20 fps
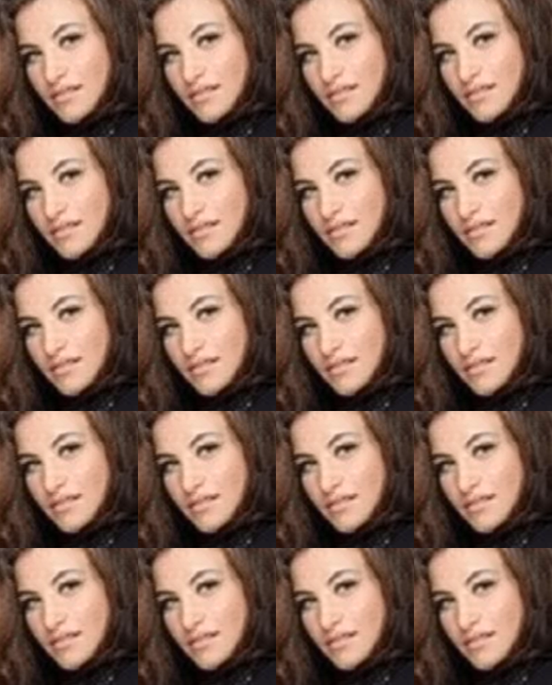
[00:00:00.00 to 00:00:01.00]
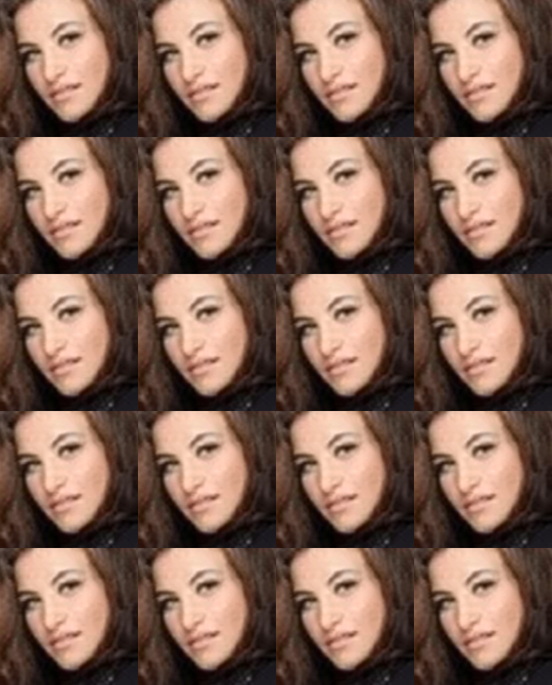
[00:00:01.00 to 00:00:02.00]

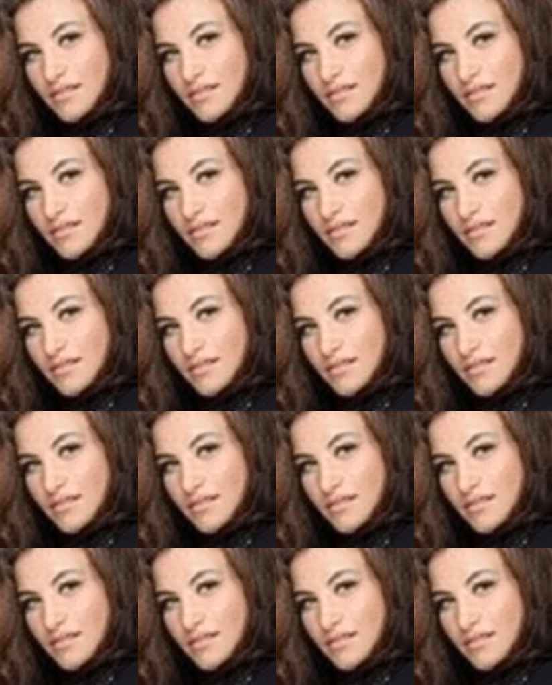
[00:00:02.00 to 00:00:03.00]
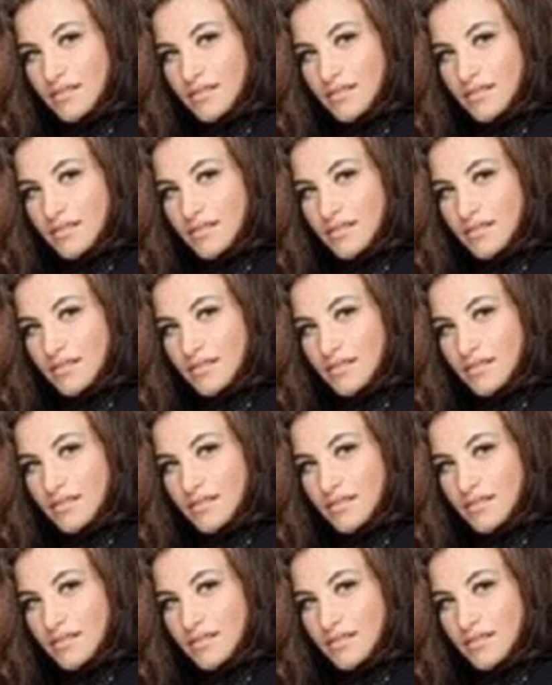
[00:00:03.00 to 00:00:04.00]

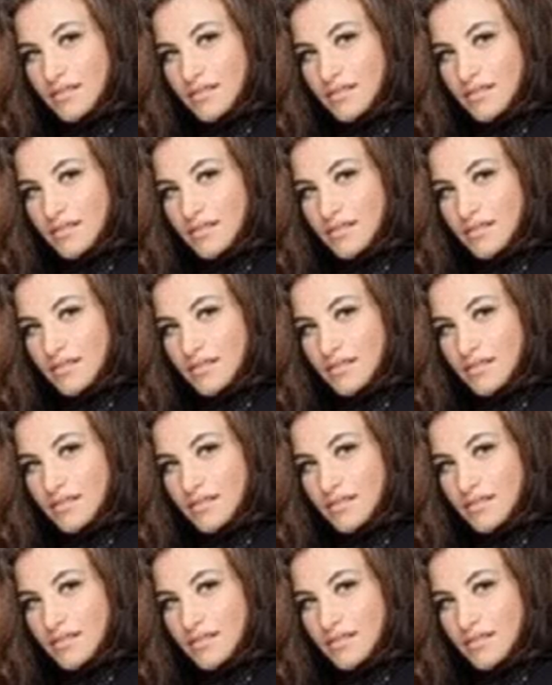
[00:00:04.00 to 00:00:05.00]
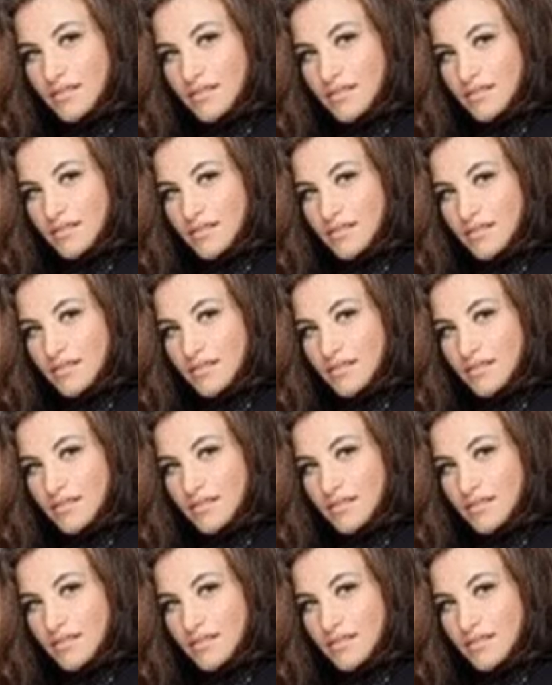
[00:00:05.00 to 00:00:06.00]

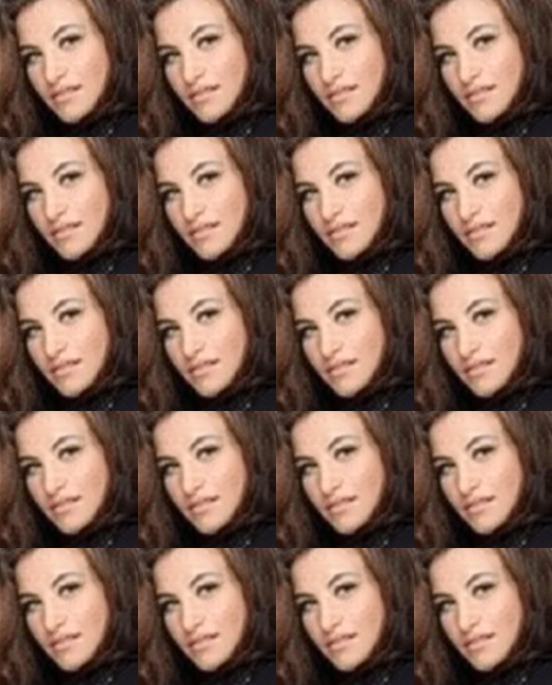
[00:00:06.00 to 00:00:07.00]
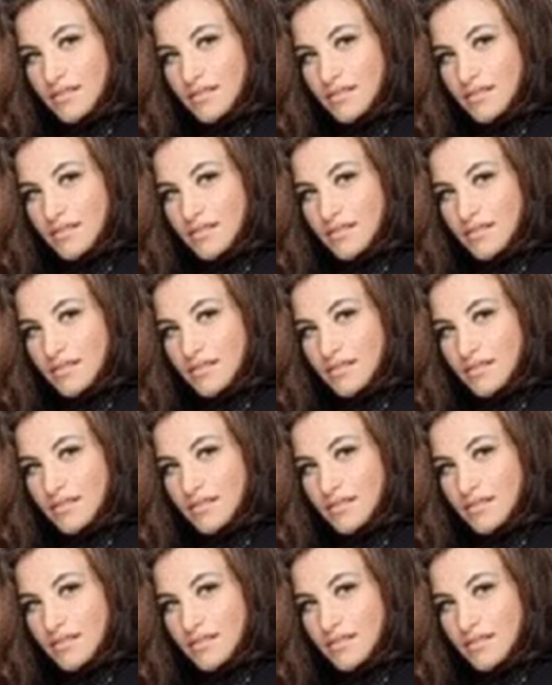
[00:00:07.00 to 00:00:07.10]
[no speech]